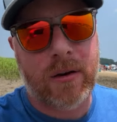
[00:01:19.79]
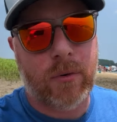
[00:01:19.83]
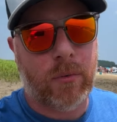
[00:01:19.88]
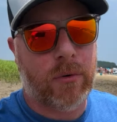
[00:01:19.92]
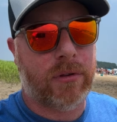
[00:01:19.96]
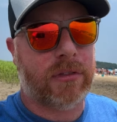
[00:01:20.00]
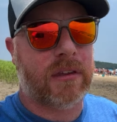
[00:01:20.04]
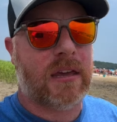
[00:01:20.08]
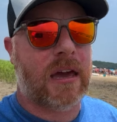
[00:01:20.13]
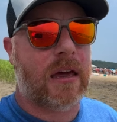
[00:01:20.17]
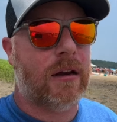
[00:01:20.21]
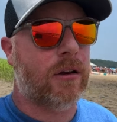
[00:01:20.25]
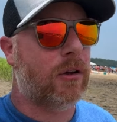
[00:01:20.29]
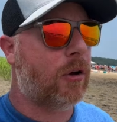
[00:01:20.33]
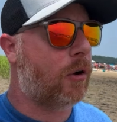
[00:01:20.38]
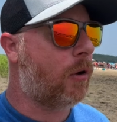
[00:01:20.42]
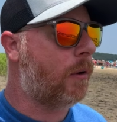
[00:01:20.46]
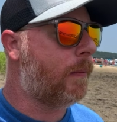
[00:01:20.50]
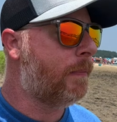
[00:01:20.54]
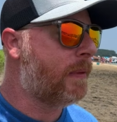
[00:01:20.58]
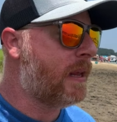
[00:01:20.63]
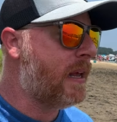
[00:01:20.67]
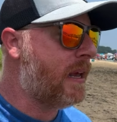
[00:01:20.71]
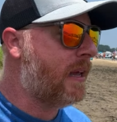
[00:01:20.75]
with
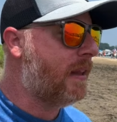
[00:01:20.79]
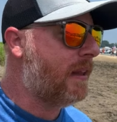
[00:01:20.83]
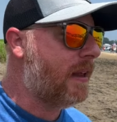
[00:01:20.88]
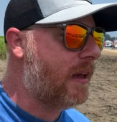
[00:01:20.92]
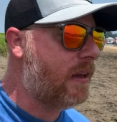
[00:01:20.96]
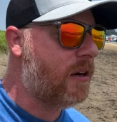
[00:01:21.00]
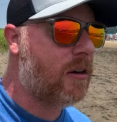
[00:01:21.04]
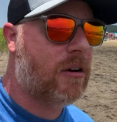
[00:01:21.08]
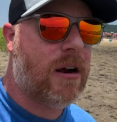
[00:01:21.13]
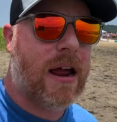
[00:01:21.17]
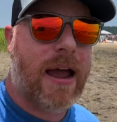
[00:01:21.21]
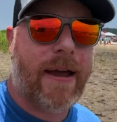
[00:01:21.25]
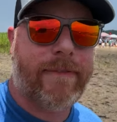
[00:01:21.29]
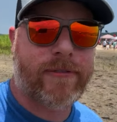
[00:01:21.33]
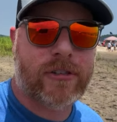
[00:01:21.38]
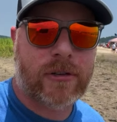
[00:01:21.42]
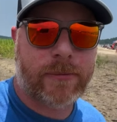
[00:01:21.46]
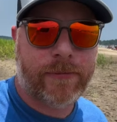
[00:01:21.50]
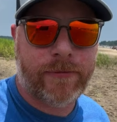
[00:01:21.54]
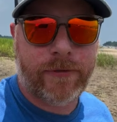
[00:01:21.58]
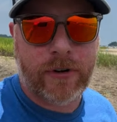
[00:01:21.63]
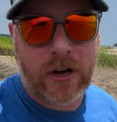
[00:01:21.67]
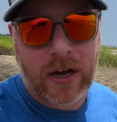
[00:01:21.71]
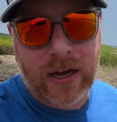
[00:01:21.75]
Kendall. Let her have
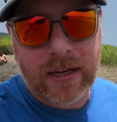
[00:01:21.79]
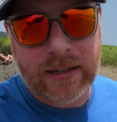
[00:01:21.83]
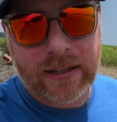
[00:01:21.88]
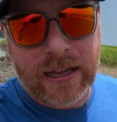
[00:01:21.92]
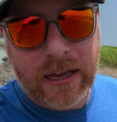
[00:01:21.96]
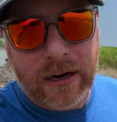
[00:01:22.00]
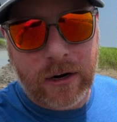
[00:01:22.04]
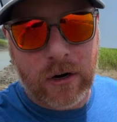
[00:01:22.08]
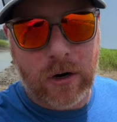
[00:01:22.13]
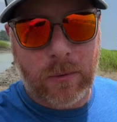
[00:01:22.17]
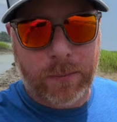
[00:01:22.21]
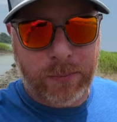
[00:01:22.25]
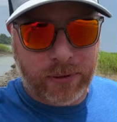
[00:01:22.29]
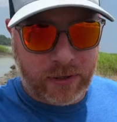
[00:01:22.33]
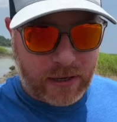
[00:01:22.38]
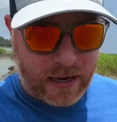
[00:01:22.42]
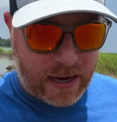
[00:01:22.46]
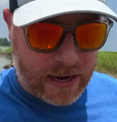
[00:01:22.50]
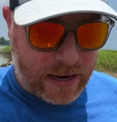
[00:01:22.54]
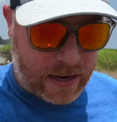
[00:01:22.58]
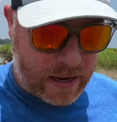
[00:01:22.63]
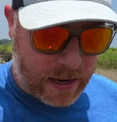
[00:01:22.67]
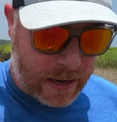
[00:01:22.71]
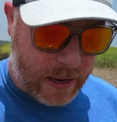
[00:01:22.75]
some fun. Let her
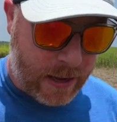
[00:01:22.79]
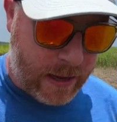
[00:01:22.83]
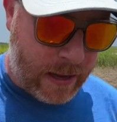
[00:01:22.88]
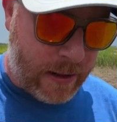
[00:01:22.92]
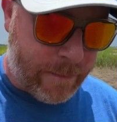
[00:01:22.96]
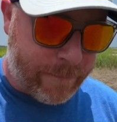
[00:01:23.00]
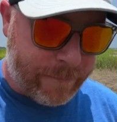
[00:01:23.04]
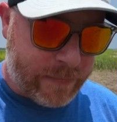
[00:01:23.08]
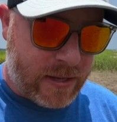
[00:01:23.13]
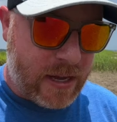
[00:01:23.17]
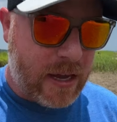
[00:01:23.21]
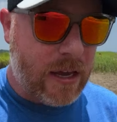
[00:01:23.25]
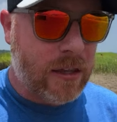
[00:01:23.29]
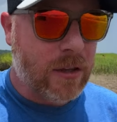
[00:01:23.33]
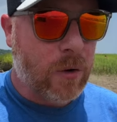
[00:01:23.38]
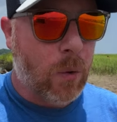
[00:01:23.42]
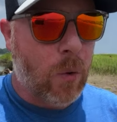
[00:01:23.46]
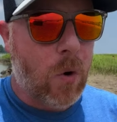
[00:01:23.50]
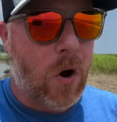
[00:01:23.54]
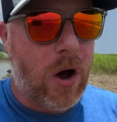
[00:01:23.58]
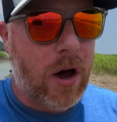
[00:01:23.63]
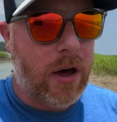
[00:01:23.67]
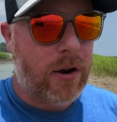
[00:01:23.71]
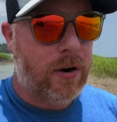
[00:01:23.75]
play in the
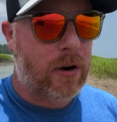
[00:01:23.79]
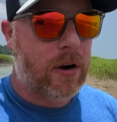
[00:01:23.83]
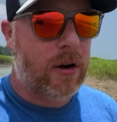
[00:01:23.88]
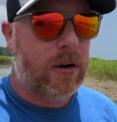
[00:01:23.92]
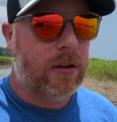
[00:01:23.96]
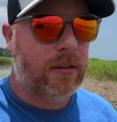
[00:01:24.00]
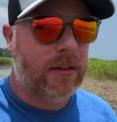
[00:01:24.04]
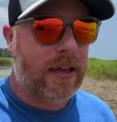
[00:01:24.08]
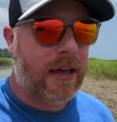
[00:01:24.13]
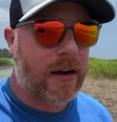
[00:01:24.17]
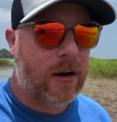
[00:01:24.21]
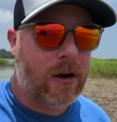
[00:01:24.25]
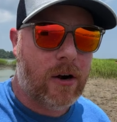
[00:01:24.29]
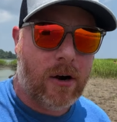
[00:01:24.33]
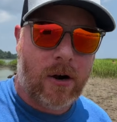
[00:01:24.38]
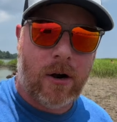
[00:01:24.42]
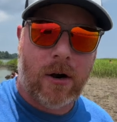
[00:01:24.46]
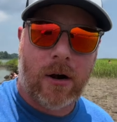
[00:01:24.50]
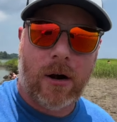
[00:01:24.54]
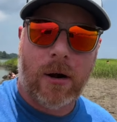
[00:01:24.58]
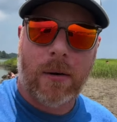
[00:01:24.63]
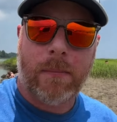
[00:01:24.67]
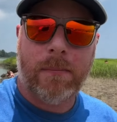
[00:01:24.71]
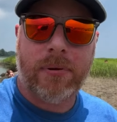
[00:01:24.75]
water. Let
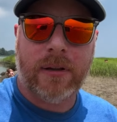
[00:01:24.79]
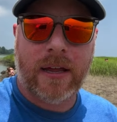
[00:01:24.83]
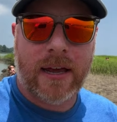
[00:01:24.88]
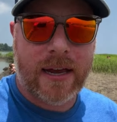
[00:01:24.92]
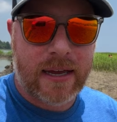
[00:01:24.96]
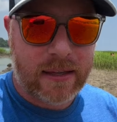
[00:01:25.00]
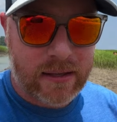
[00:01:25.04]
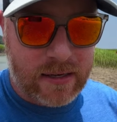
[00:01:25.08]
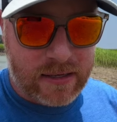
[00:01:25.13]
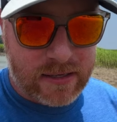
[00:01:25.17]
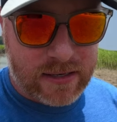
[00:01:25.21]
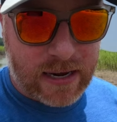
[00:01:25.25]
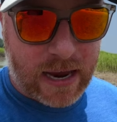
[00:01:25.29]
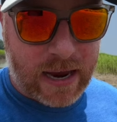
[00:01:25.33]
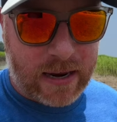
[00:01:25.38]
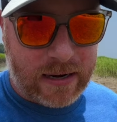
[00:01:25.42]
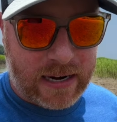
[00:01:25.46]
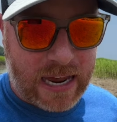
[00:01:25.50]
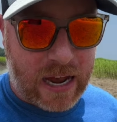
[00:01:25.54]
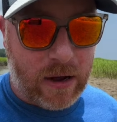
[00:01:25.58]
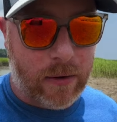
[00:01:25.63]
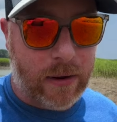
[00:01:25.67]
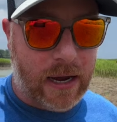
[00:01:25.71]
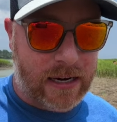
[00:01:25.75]
her play in the sand.
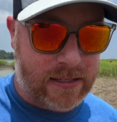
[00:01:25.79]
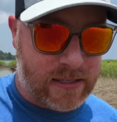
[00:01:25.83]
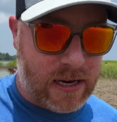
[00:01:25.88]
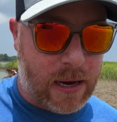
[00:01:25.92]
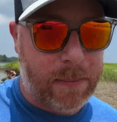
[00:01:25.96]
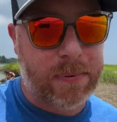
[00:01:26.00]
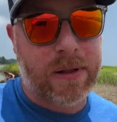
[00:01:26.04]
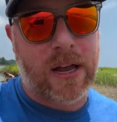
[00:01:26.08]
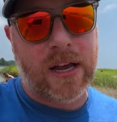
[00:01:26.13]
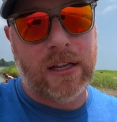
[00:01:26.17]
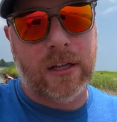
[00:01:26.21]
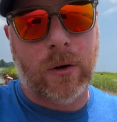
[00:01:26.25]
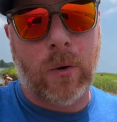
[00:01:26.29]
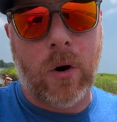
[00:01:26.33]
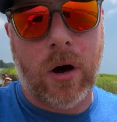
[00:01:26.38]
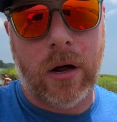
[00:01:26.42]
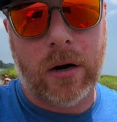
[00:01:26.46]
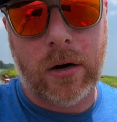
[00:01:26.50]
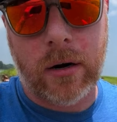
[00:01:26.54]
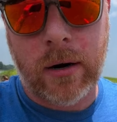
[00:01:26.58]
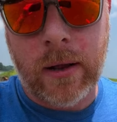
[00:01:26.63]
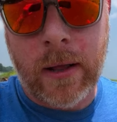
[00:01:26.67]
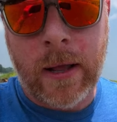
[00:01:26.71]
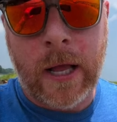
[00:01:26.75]
Now, I say play in the
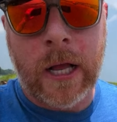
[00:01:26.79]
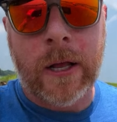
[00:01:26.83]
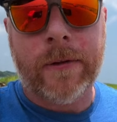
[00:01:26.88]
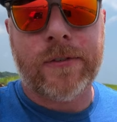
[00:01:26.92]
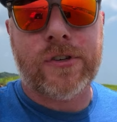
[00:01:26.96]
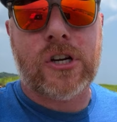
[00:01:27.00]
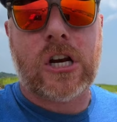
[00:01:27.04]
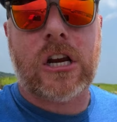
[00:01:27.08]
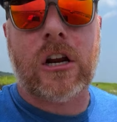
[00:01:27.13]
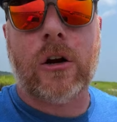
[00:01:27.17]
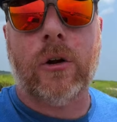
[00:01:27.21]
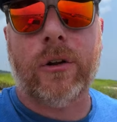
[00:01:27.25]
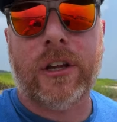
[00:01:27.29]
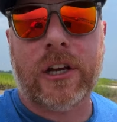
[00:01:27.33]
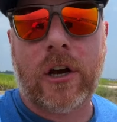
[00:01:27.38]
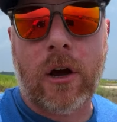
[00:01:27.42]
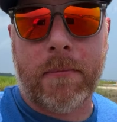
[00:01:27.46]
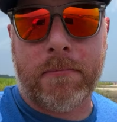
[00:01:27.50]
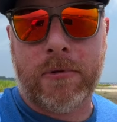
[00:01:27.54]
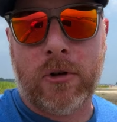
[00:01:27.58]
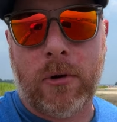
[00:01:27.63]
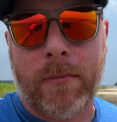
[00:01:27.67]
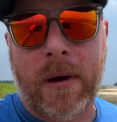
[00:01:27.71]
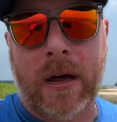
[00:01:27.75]
water. She can only go
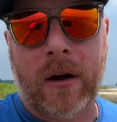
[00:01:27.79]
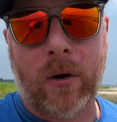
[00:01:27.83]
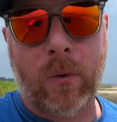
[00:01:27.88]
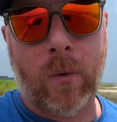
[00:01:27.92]
up to about her